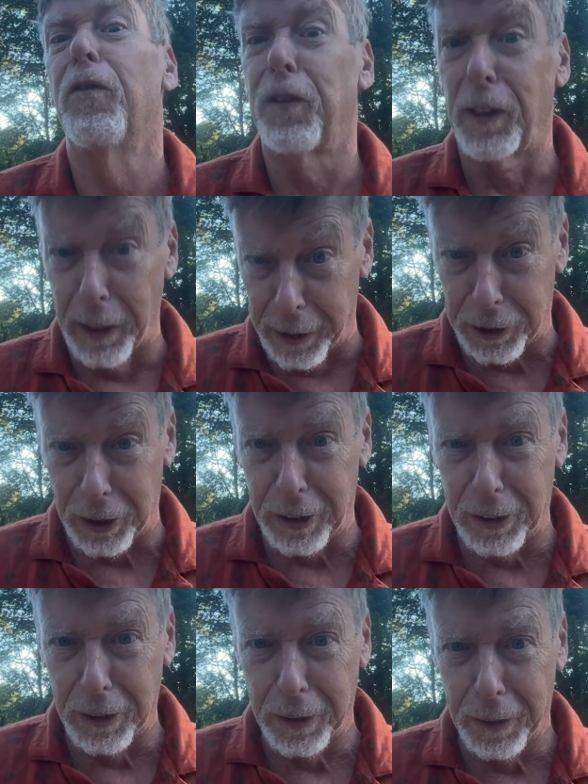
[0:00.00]

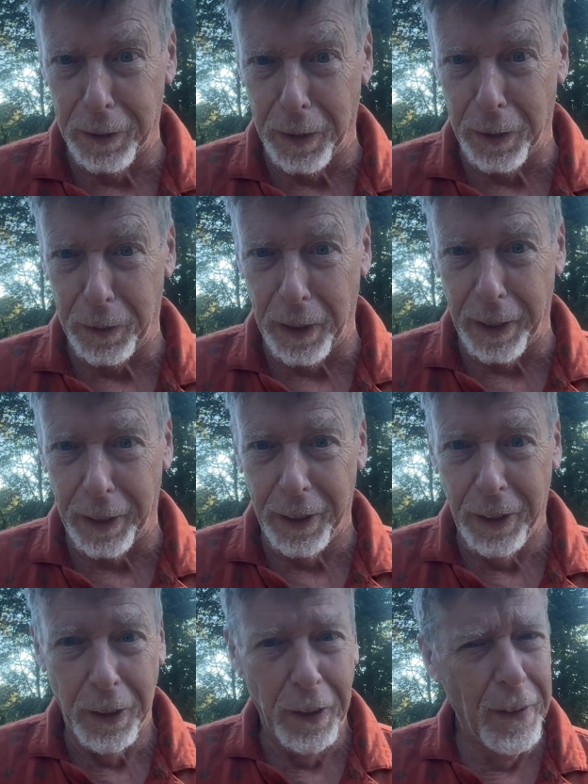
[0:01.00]
fallacious, okay?
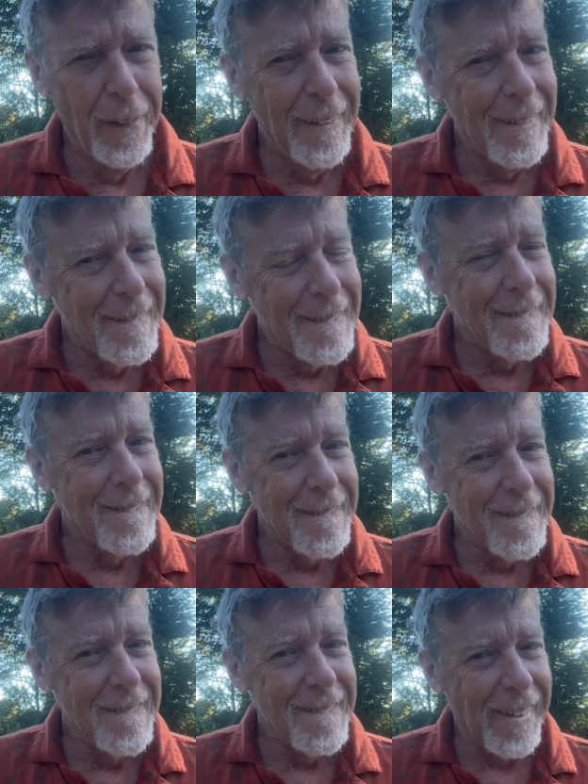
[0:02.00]

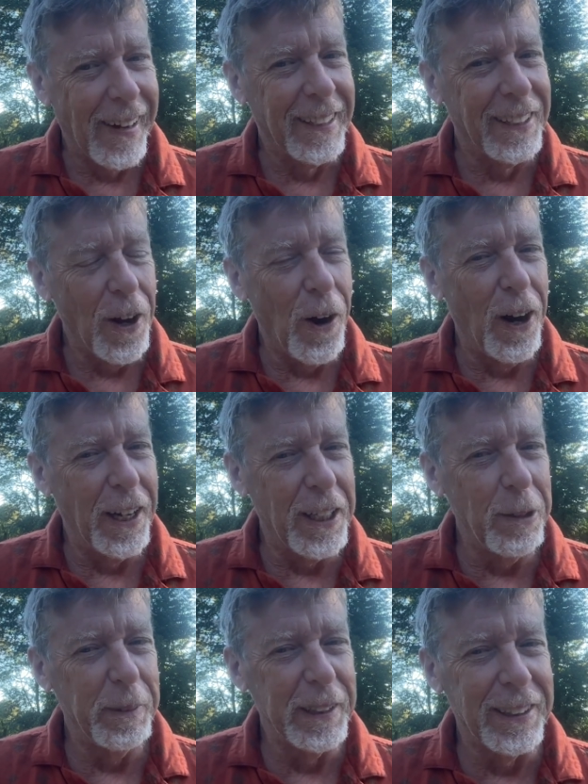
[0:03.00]
Like, the
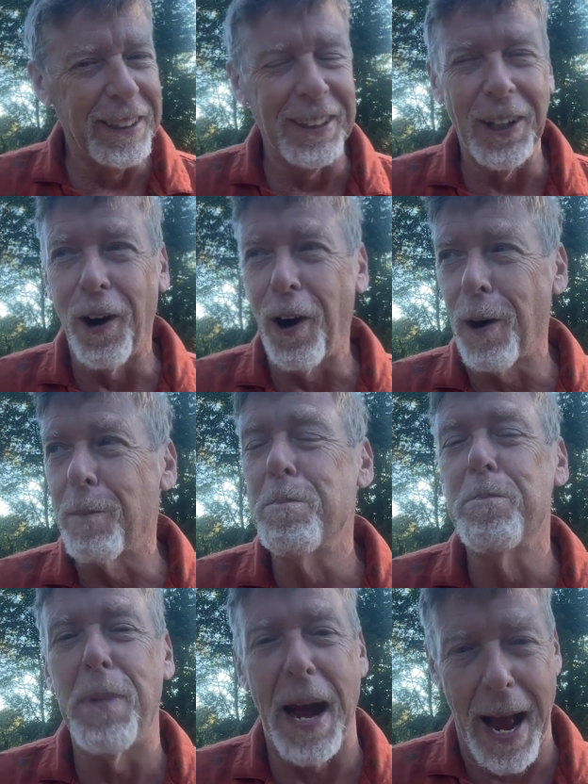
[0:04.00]
arguments are
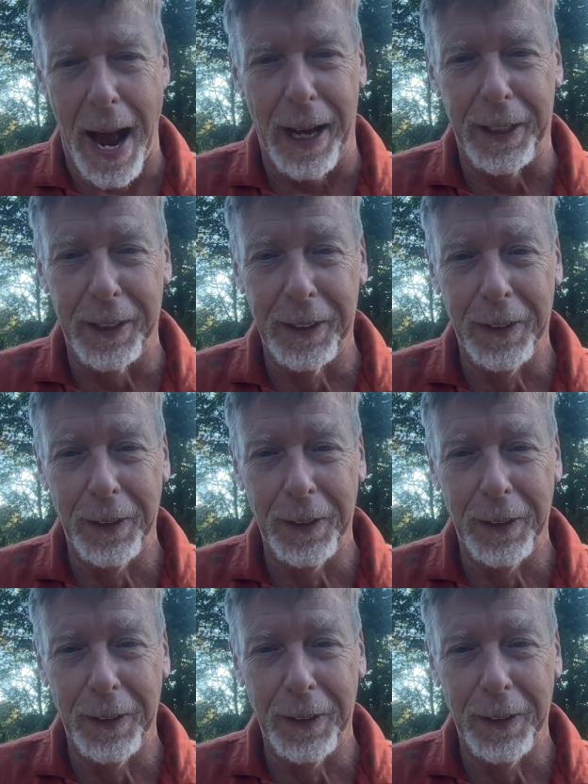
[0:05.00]
bad.